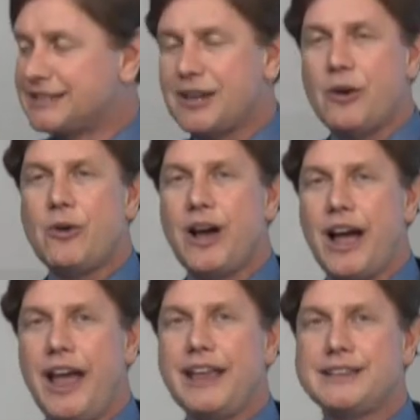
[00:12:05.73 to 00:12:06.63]

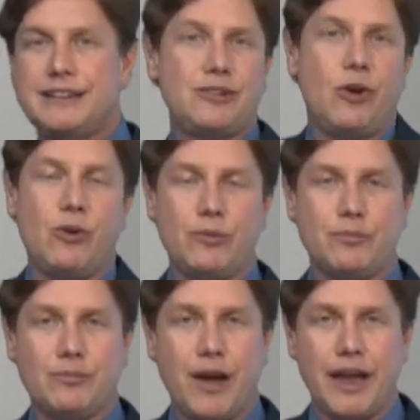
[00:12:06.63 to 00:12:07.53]
So I
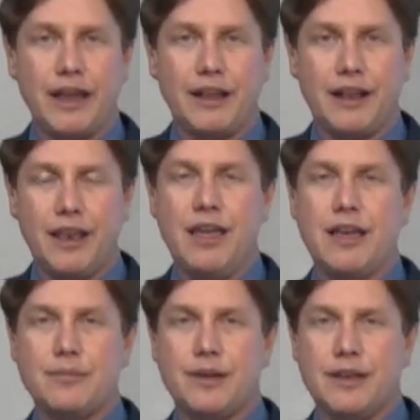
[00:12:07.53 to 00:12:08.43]
told my
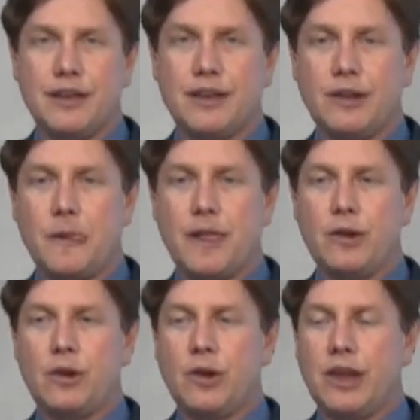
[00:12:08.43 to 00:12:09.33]
club,
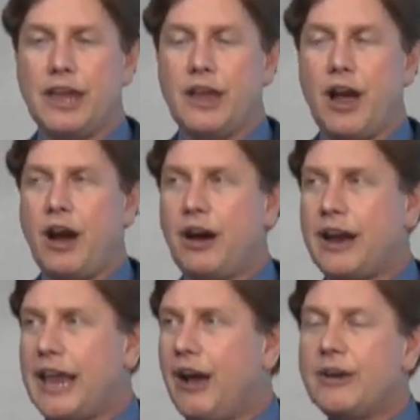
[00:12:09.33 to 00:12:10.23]

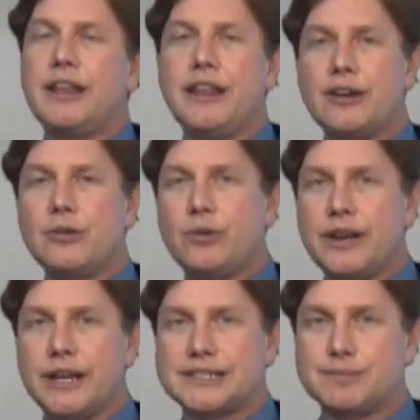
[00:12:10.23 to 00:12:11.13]
our calculator
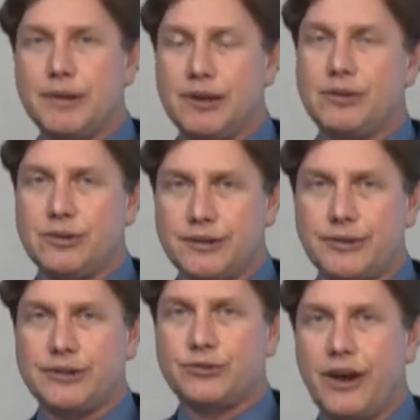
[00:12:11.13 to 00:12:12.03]
would explode
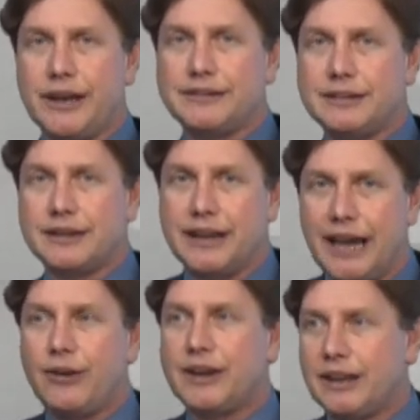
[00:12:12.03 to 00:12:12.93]
if we tried to
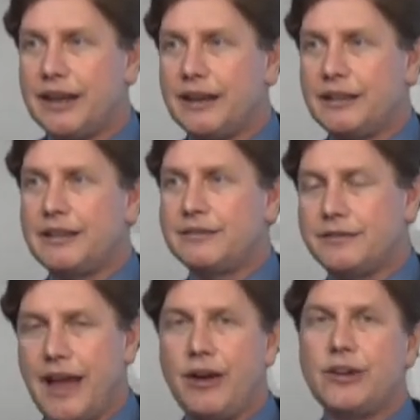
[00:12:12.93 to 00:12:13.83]
calculate the
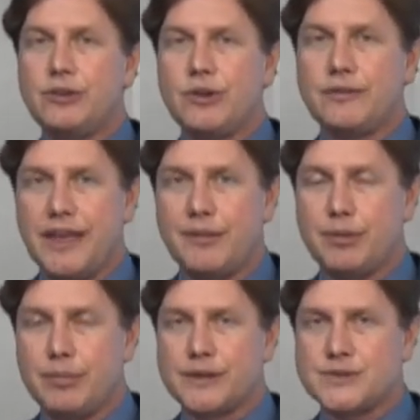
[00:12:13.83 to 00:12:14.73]
value of
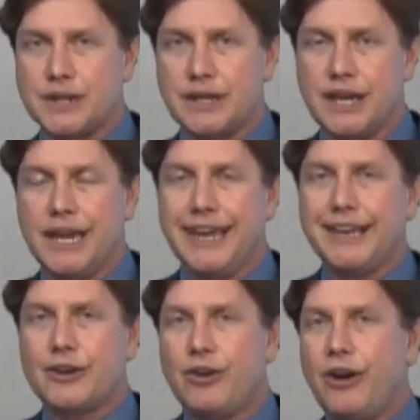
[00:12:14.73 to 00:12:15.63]
that publicity.
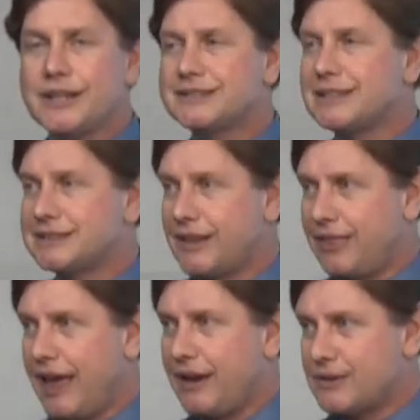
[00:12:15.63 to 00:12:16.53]
It cost us a
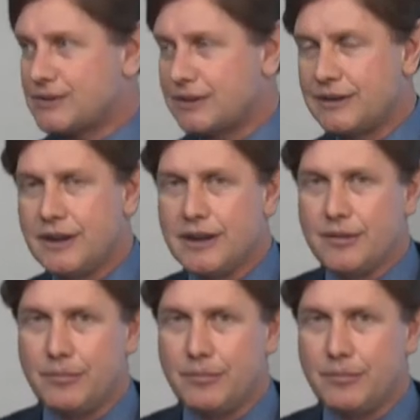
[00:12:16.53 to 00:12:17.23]
thousand.